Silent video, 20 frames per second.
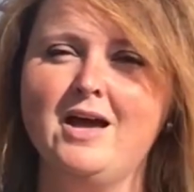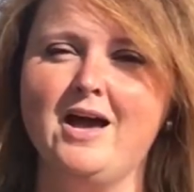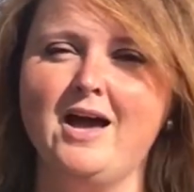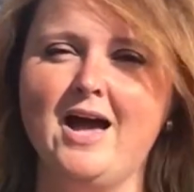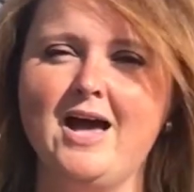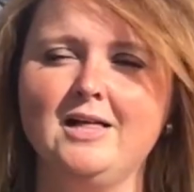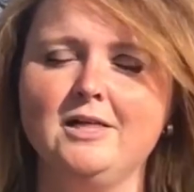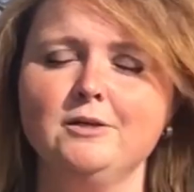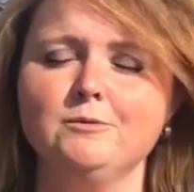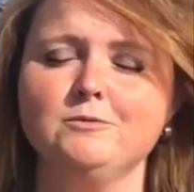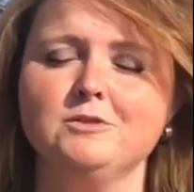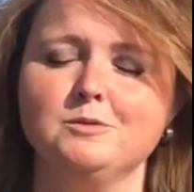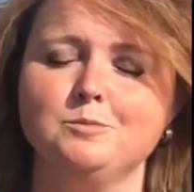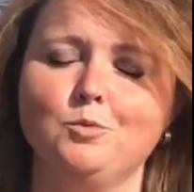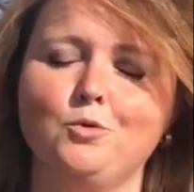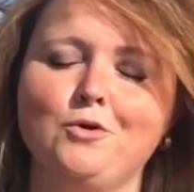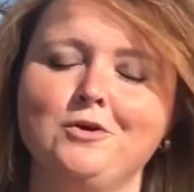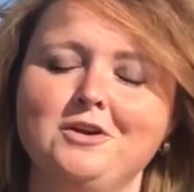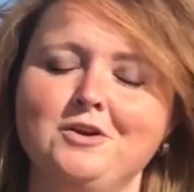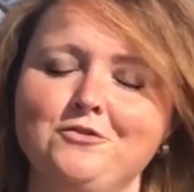Alan was
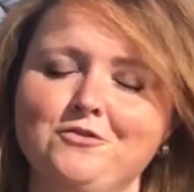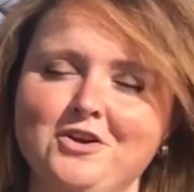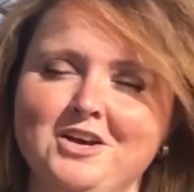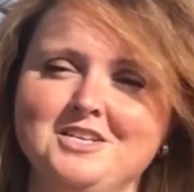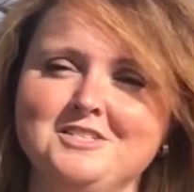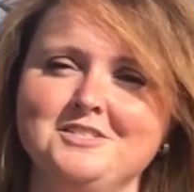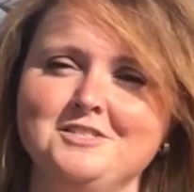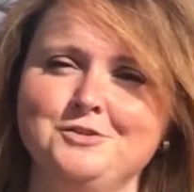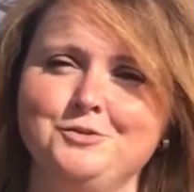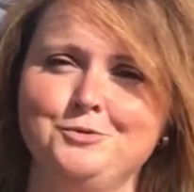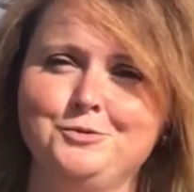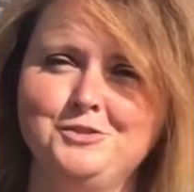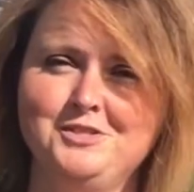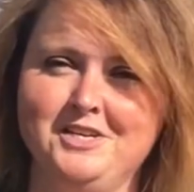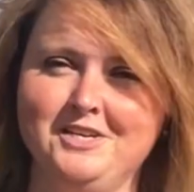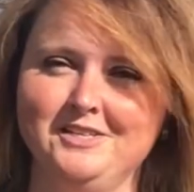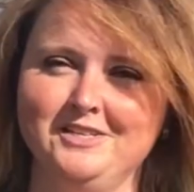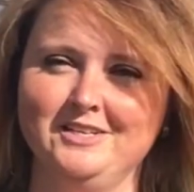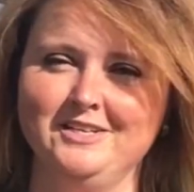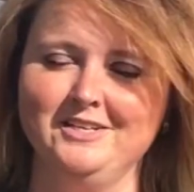born and raised in New
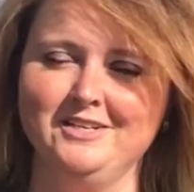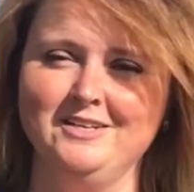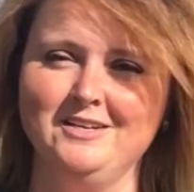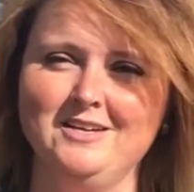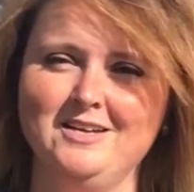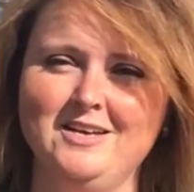Zealand,